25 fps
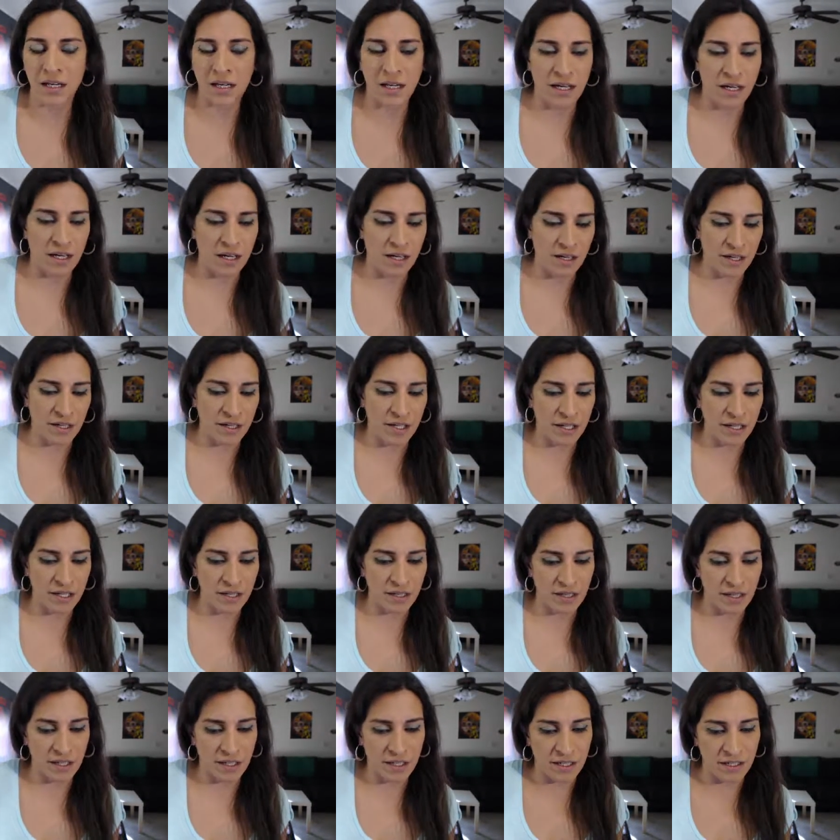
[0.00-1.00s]
uh,
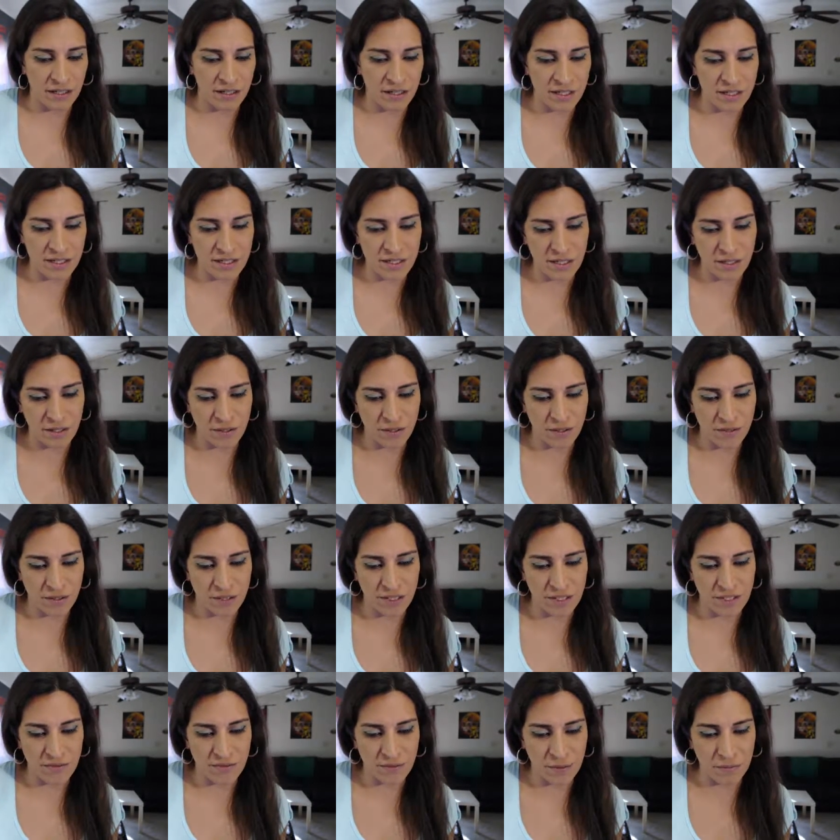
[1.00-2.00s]
here, and this is uh,
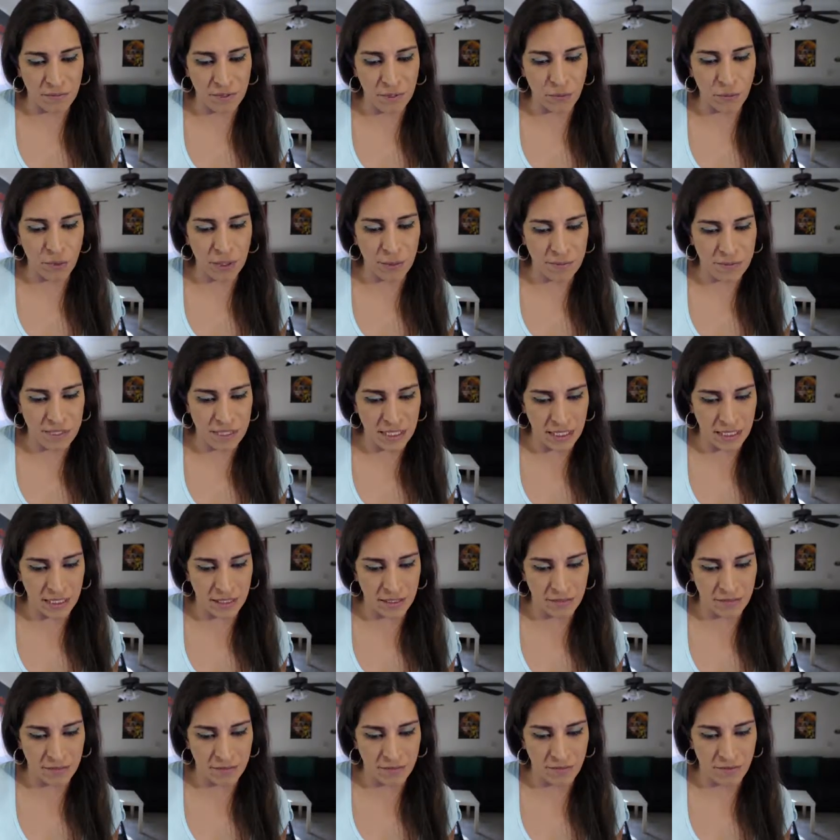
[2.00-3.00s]
this is from their
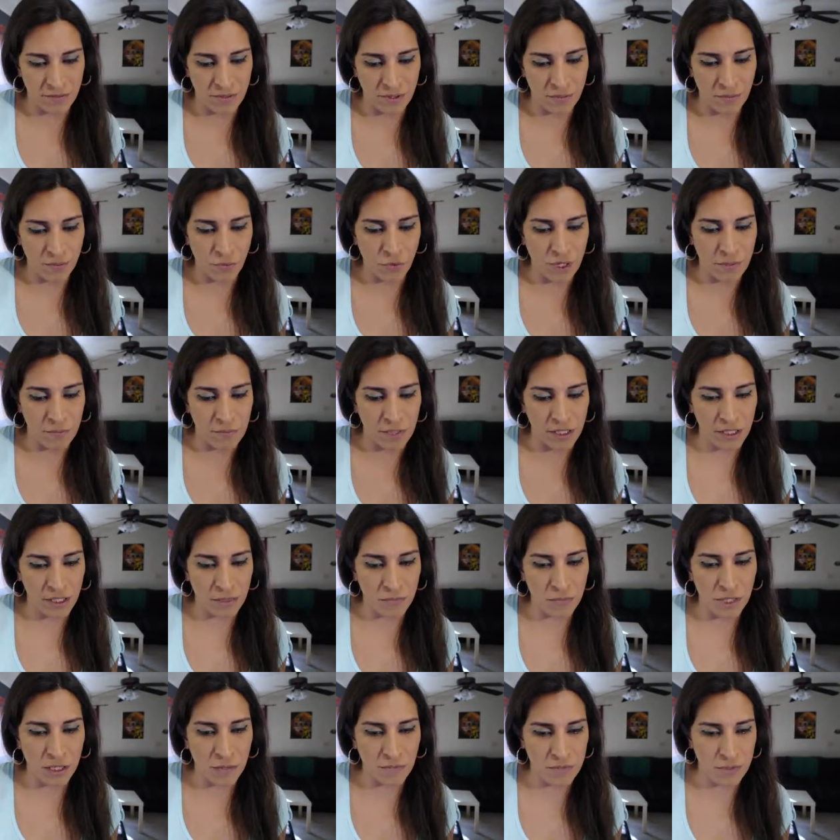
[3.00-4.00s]
website, from One
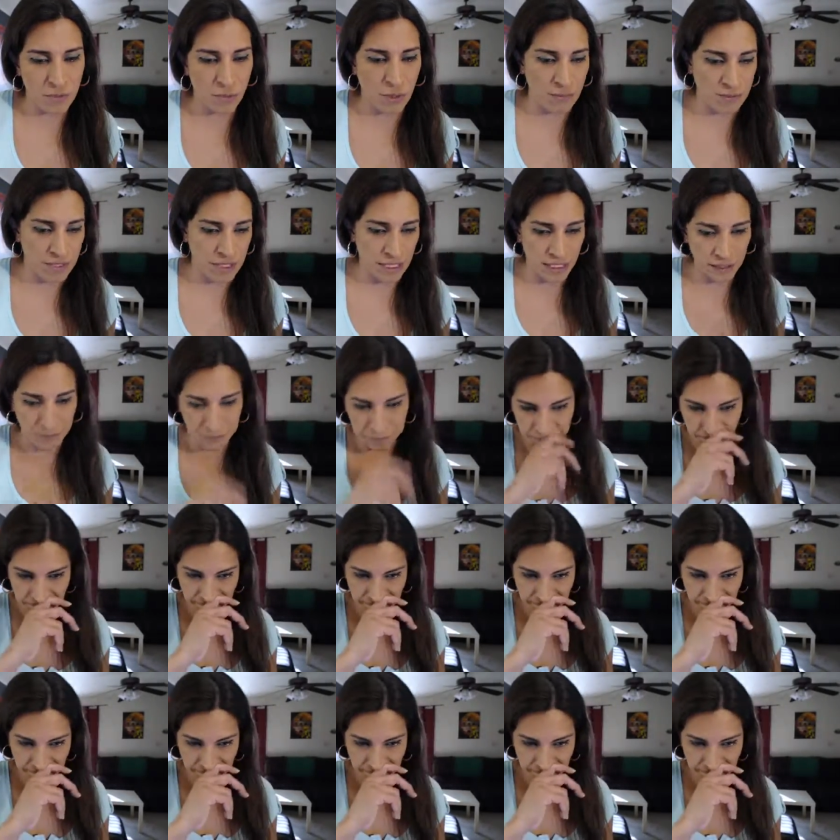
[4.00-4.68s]
Million Moms website.